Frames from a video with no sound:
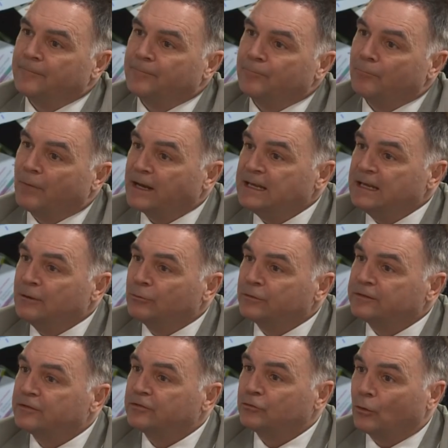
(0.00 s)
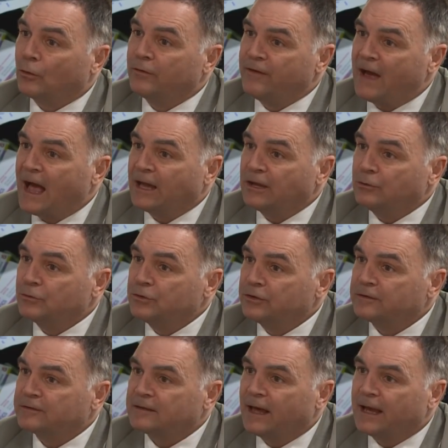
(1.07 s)
money was a store of value,
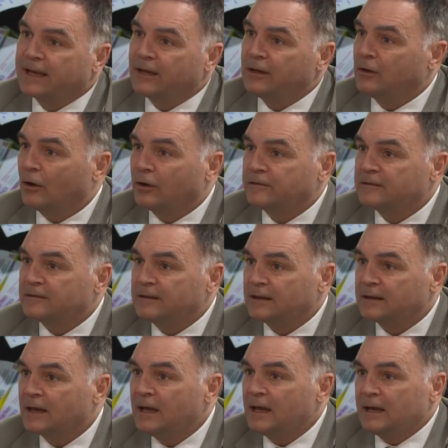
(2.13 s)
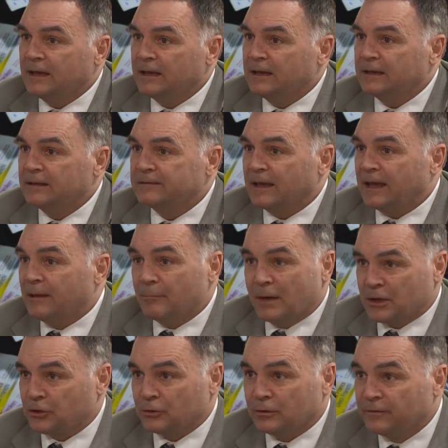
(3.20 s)
just like a yardstick is a
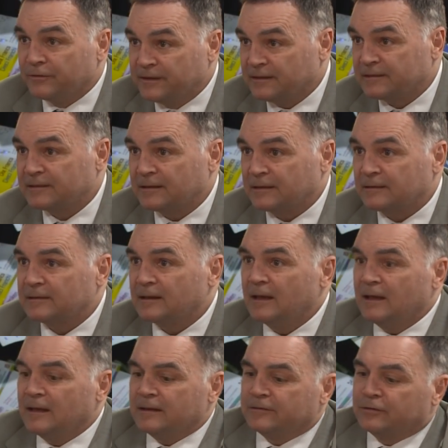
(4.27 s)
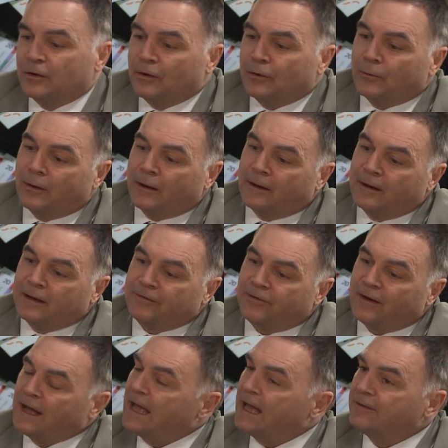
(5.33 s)
measure of distance. So if
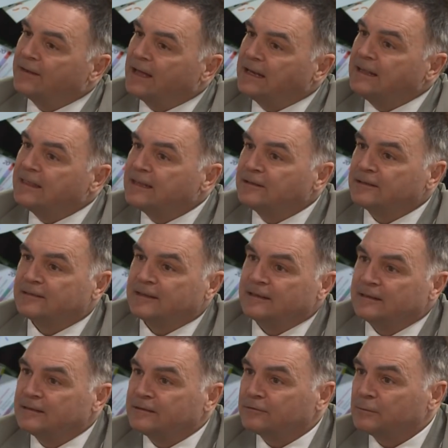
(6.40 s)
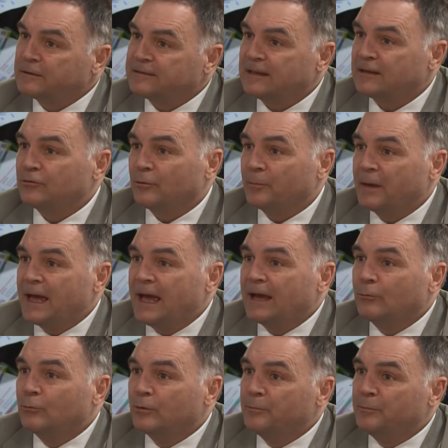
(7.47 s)
I have anything to say to the Swiss Central
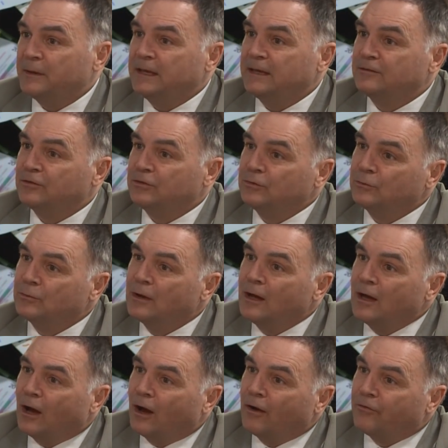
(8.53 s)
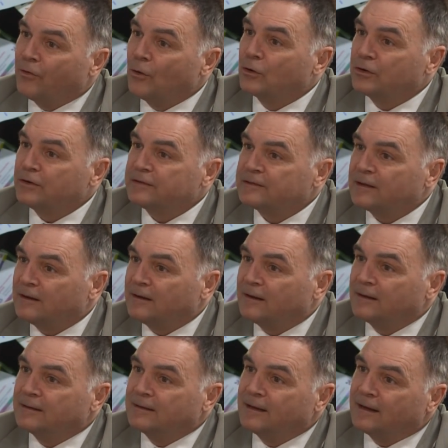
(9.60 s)
Bank would be to focus
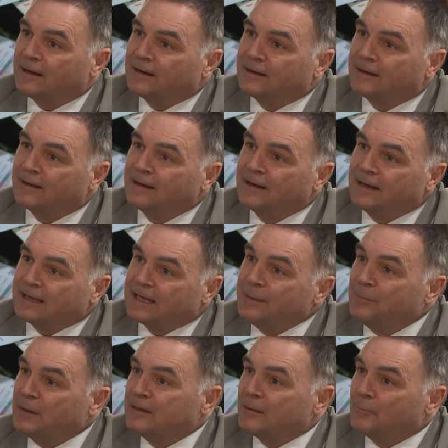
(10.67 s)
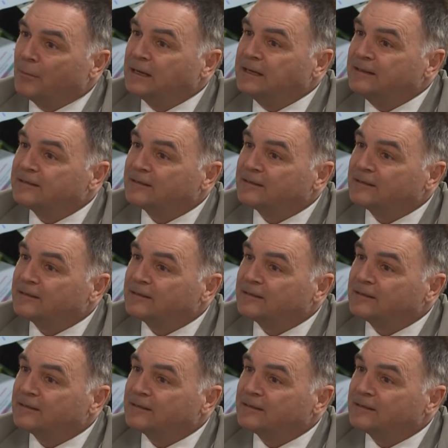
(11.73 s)
on keeping the money